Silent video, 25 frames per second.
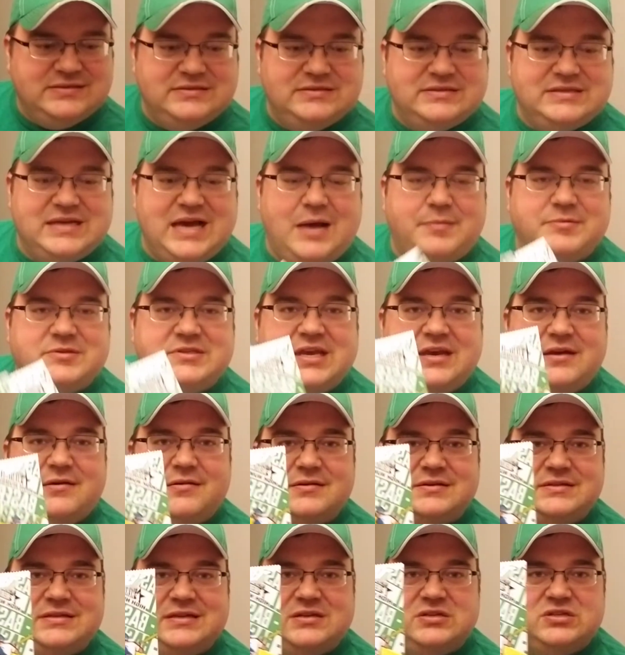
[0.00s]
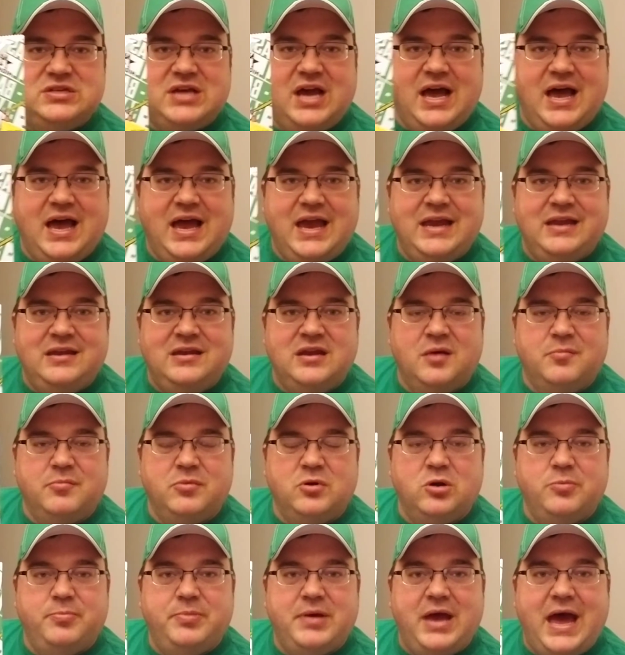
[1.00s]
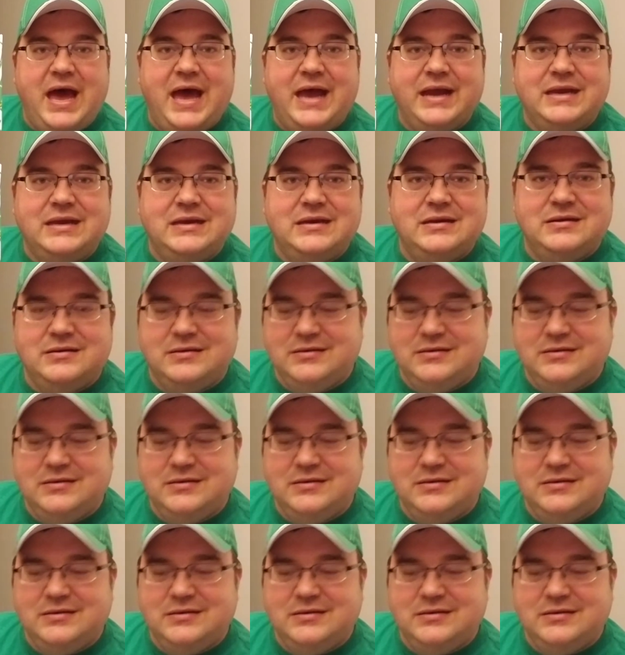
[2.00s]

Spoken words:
Topps Heritage High Number Pack.